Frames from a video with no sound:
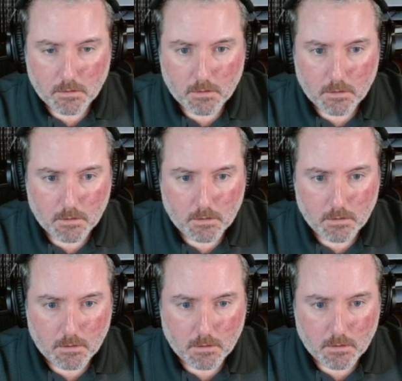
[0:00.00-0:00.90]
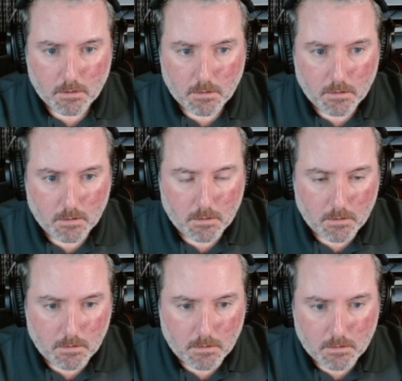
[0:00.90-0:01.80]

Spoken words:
Nothing is said.